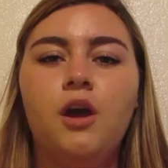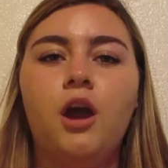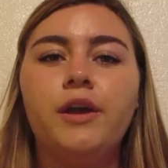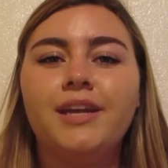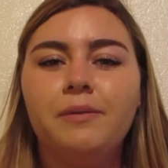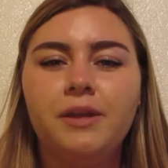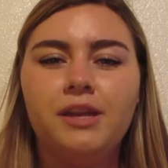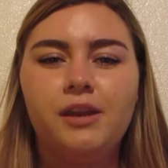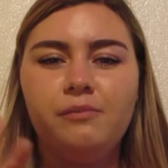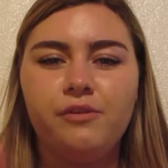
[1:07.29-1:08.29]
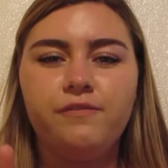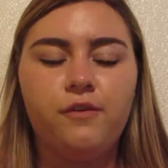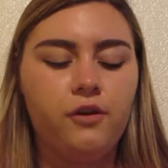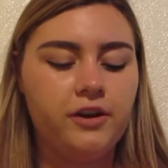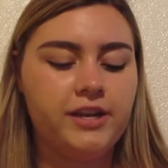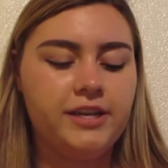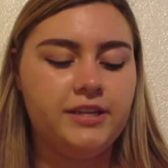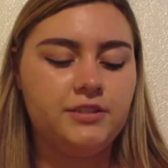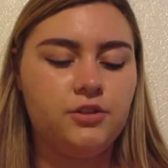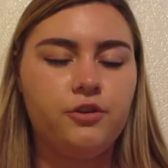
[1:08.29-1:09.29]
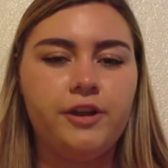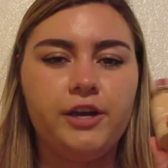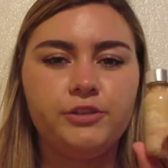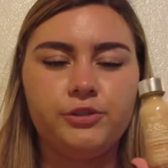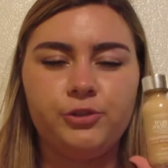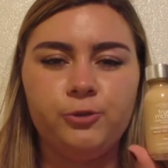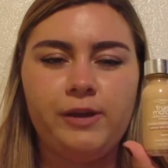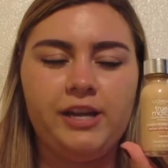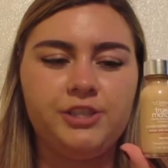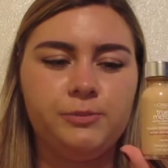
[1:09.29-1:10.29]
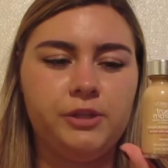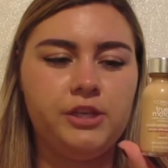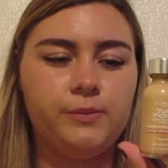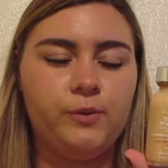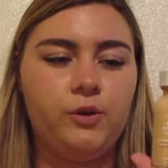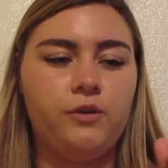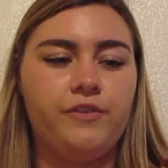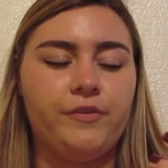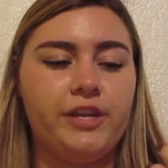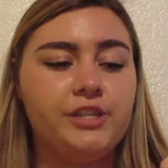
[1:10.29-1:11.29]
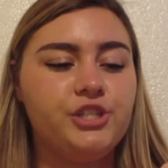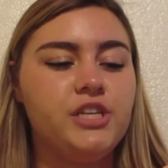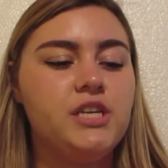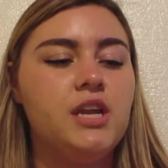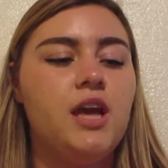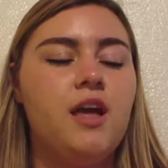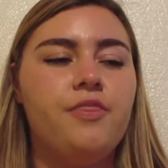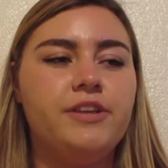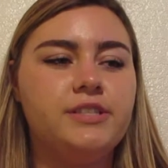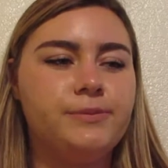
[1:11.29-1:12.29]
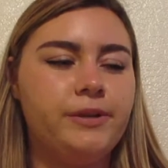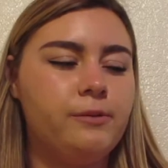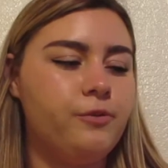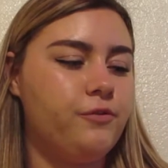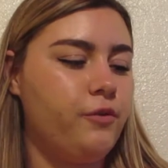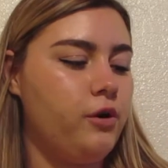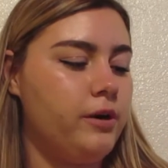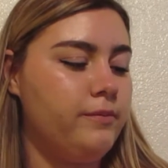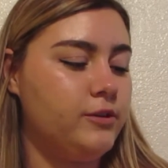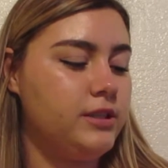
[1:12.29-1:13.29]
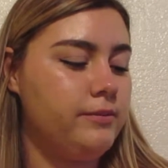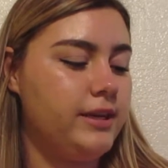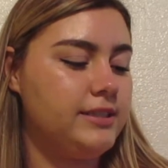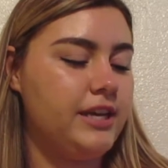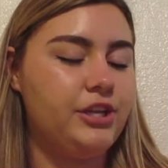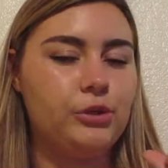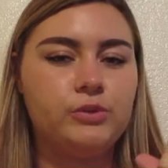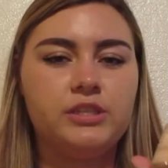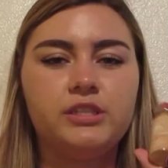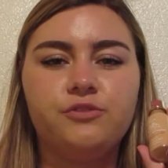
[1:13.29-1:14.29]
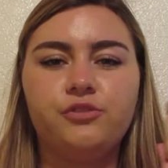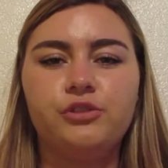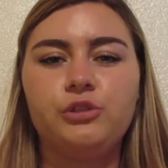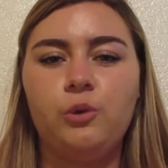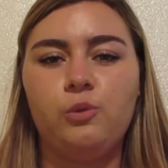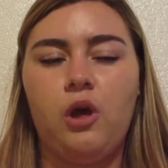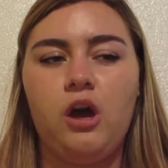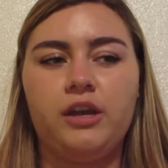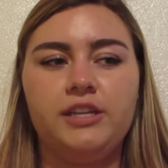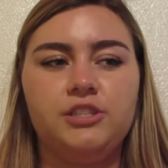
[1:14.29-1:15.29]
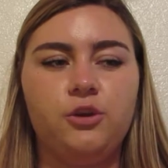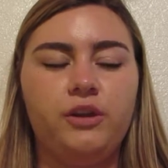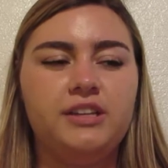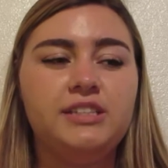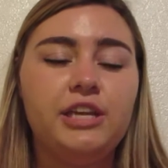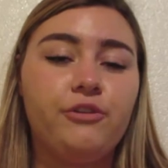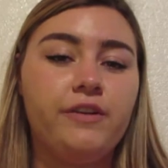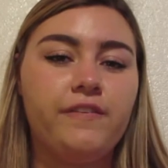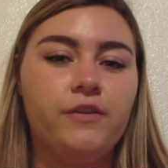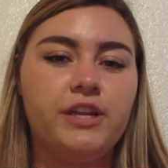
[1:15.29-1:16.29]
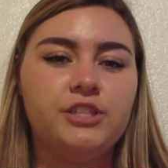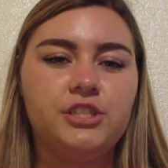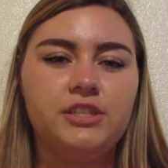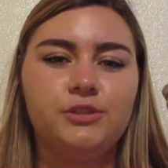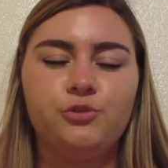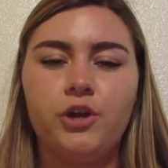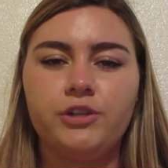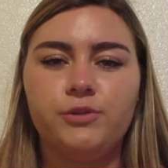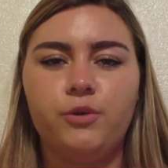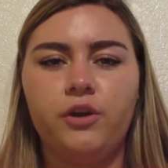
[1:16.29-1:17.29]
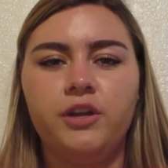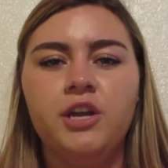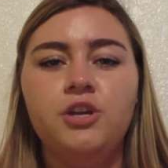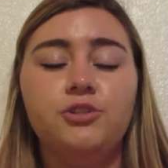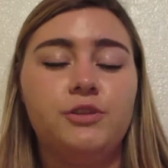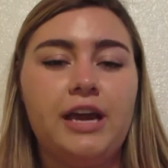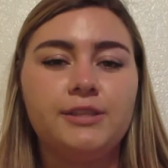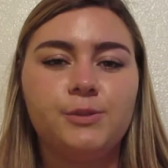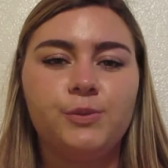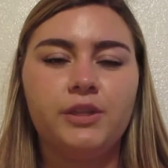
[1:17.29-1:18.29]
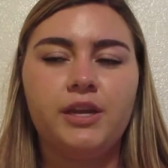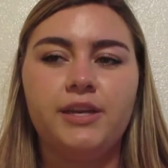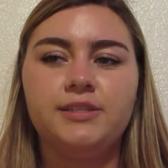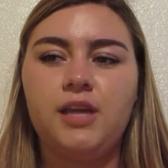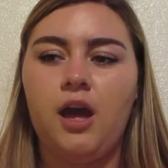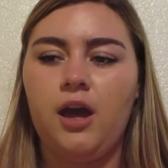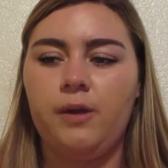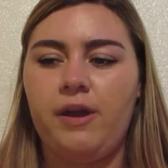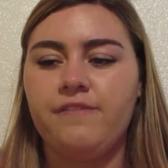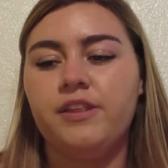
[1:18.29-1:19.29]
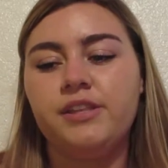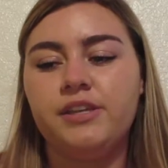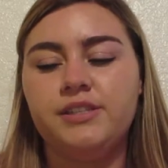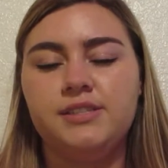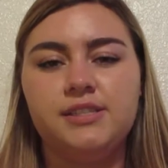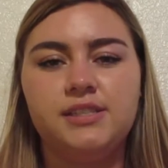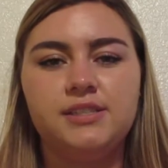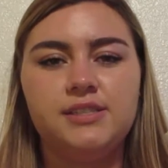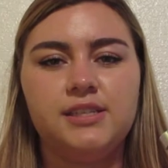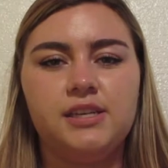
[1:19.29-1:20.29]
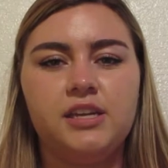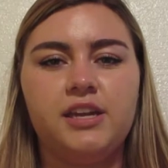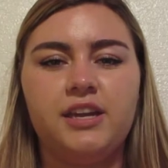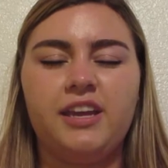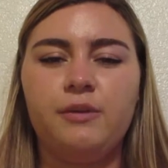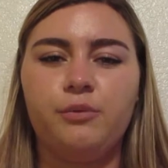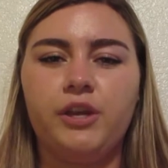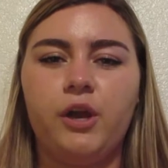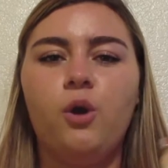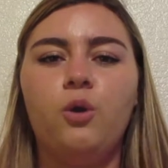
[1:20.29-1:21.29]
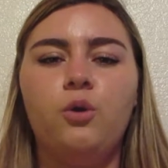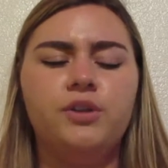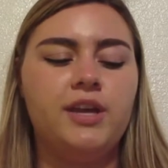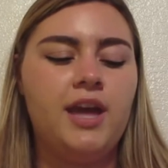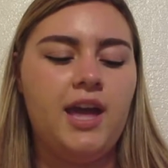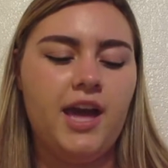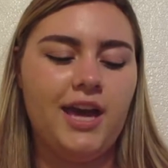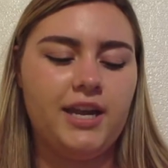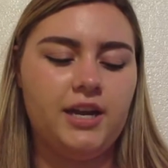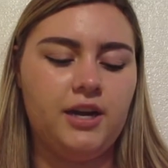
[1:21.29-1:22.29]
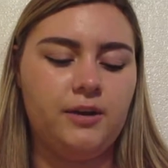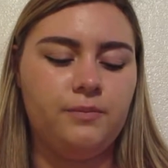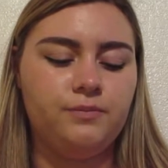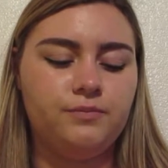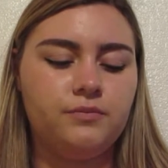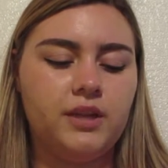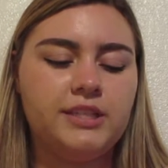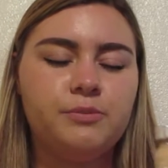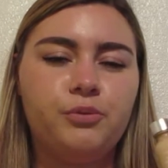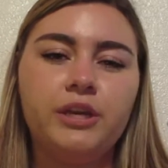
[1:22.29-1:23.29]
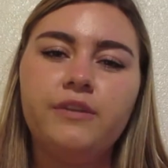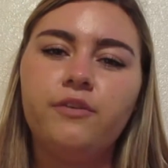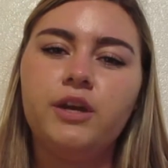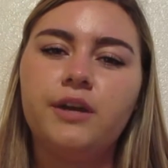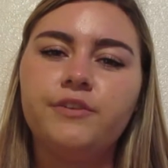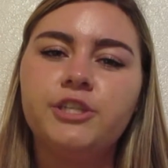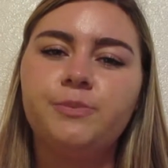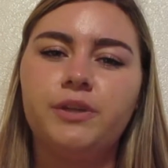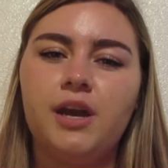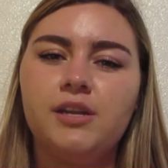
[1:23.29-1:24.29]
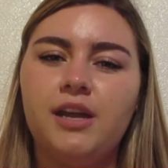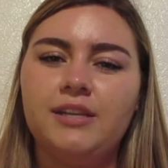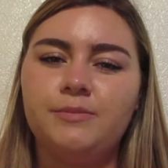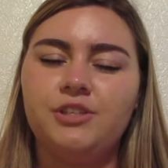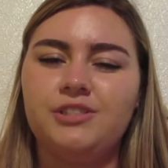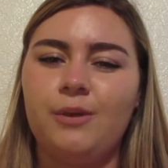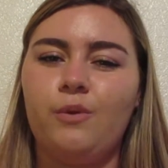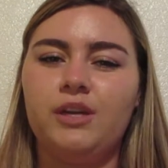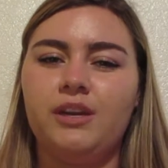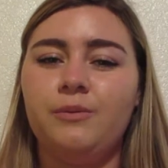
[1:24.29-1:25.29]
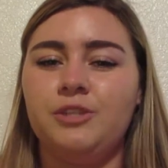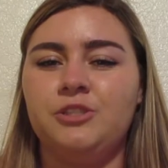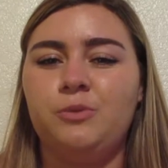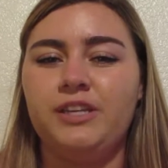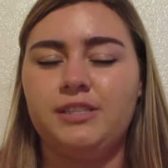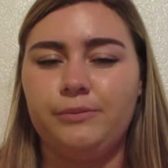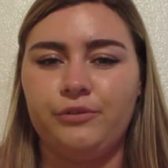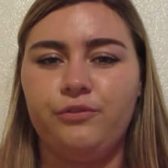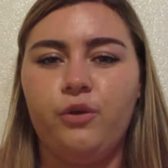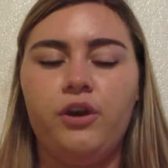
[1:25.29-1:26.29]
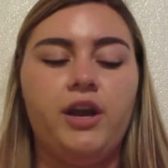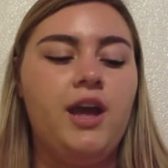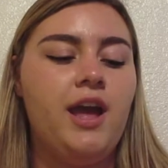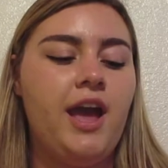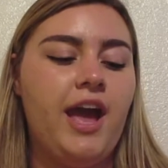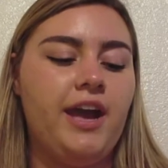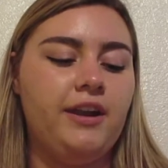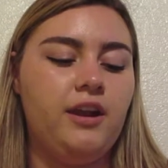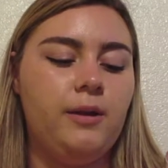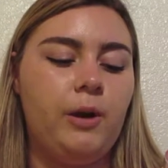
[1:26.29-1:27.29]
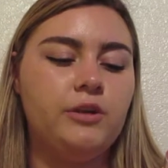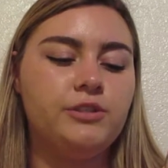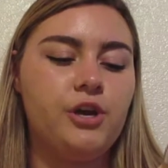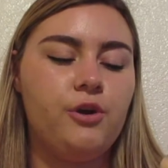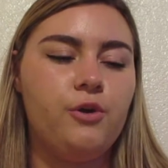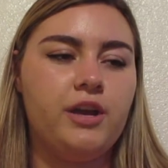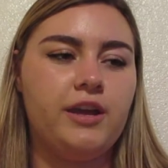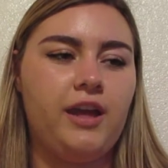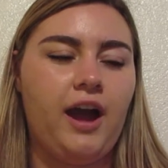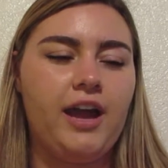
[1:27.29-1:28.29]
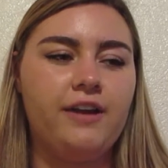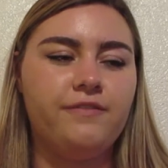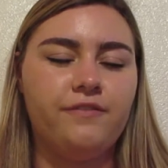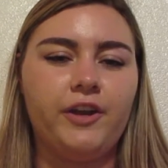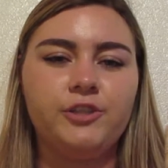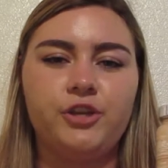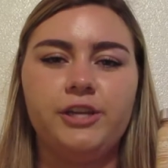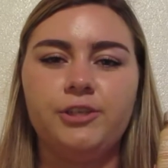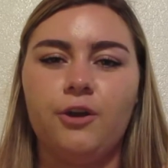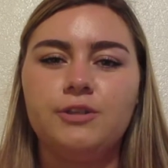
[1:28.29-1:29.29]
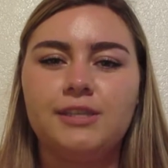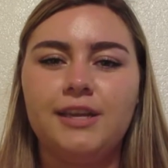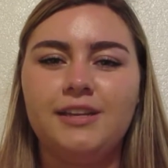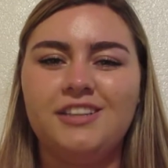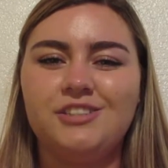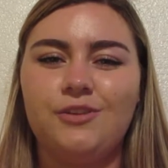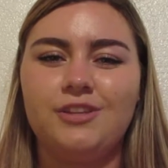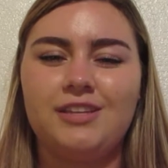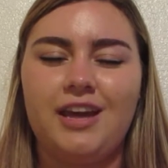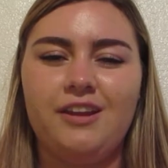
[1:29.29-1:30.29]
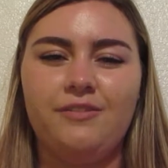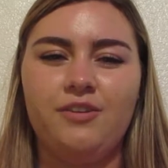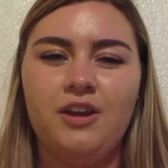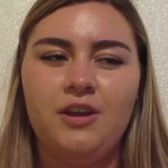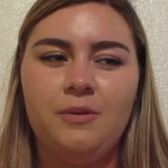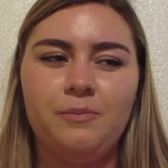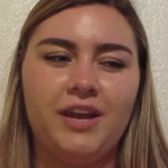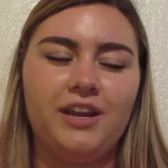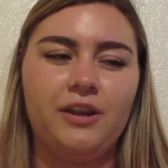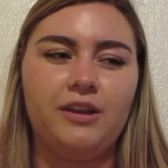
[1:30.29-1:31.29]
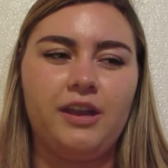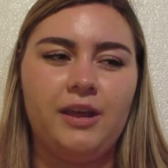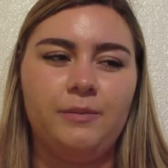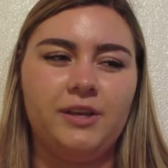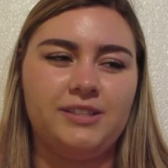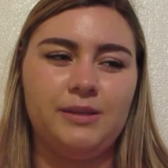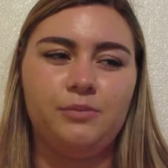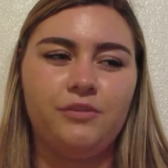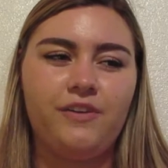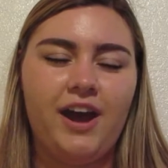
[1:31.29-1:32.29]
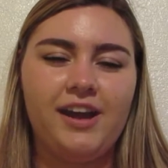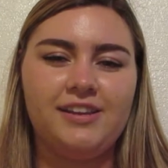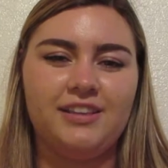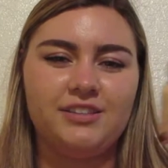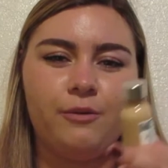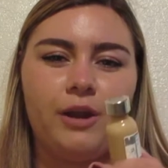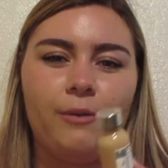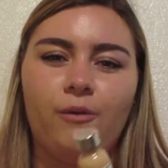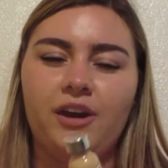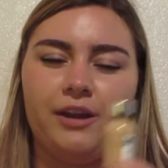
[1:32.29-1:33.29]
Alright, coming in at number 4 is L'Oreal's True Match Blendable Foundation. This is my number 4 mostly because I used this for so long, and so it is a great foundation. It's drugstore, so that's really nice. I feel like the consistency can get pretty old, and it's pretty full coverage but not as much as I wanted it, which is why it's number 4. And also I have very dry doll skin, and so this kind of made it exemplified, and that's not what I want.